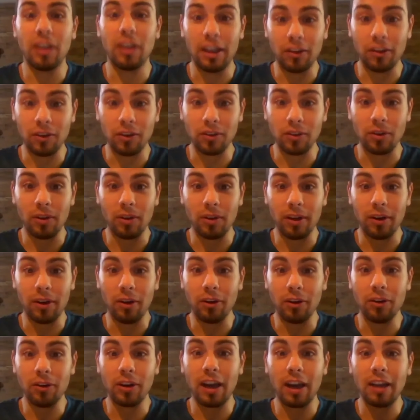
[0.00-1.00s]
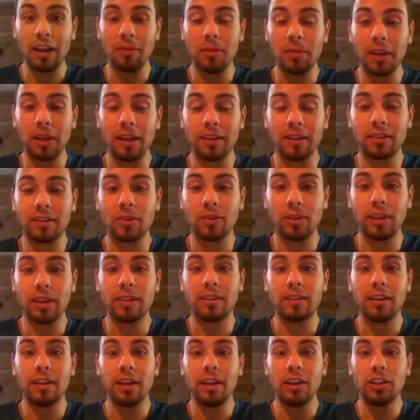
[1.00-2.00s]
Andrew Soler, or you can't be as good
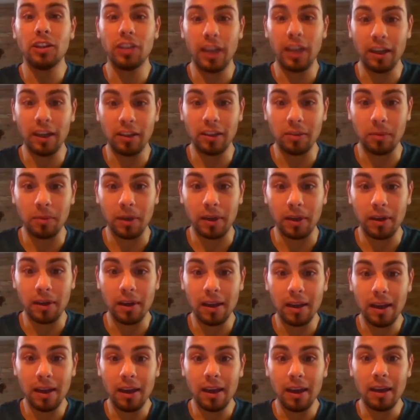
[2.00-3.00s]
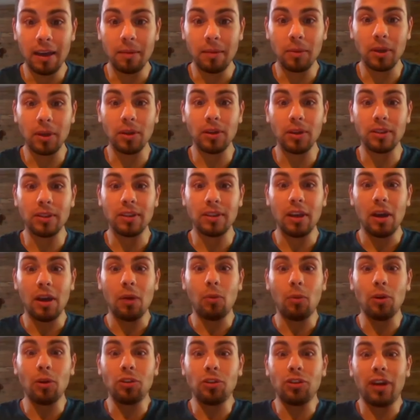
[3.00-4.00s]
as Shakespeare. Because
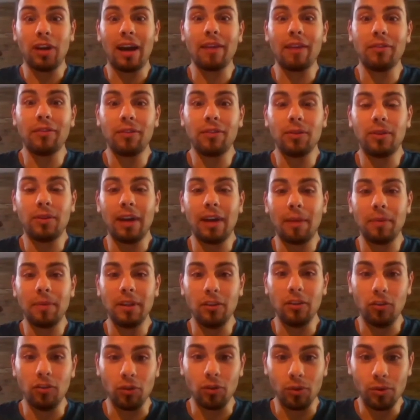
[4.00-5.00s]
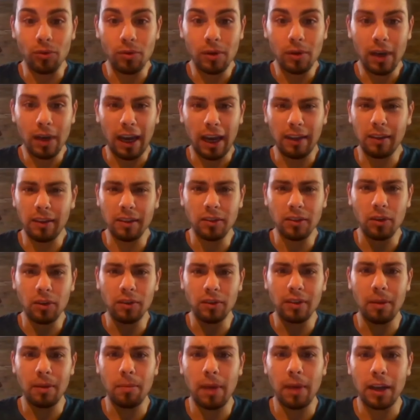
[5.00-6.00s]
what you have to tap into, and this is not
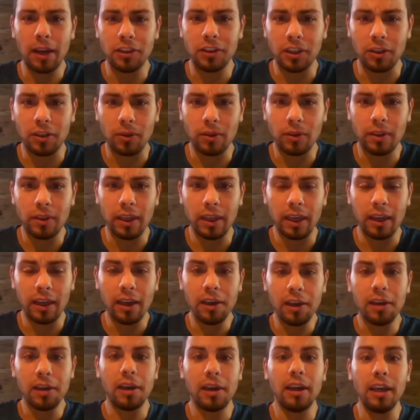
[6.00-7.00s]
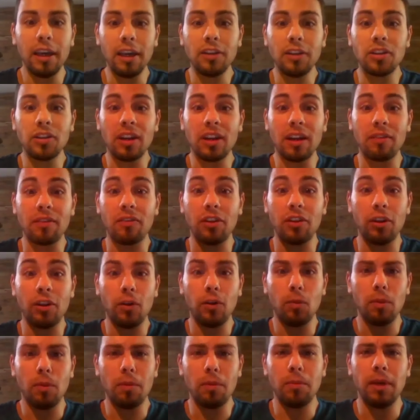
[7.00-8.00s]
some magical thing, each and every
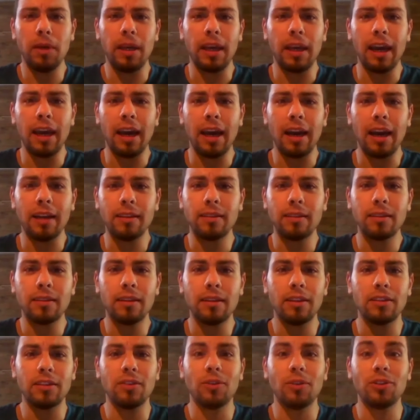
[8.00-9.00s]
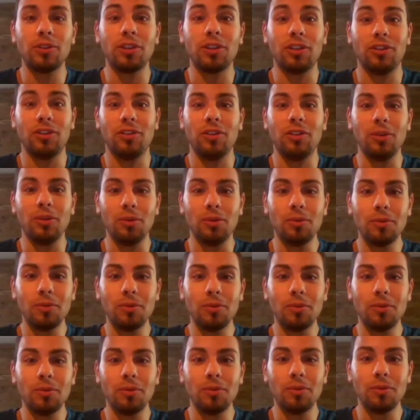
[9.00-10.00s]
human being has, it's not just you,
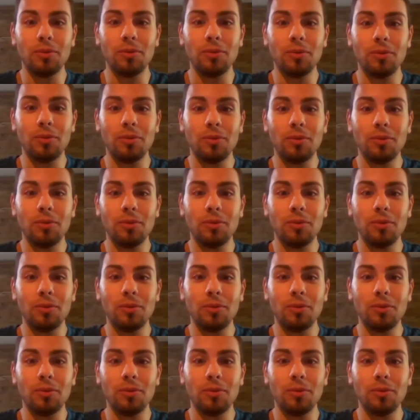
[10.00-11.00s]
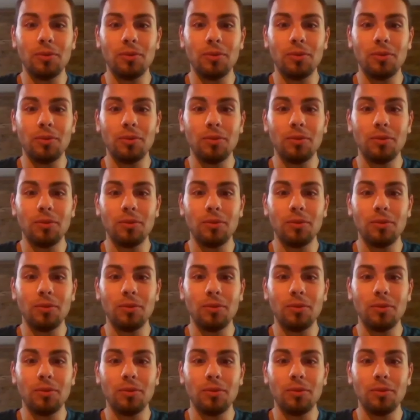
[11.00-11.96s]
okay? Yeah.